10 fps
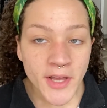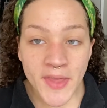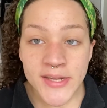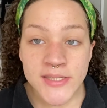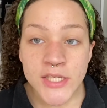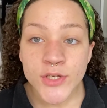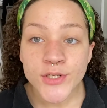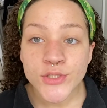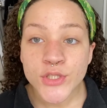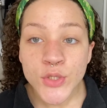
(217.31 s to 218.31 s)
that is
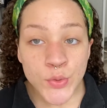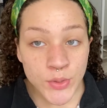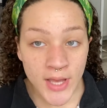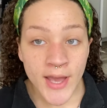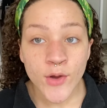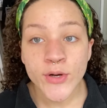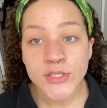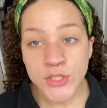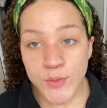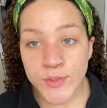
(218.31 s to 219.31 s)
either too light or
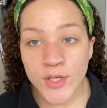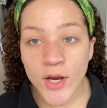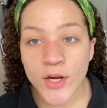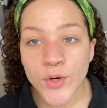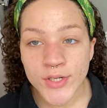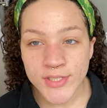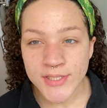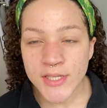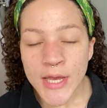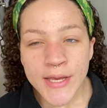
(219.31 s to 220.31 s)
too dark or just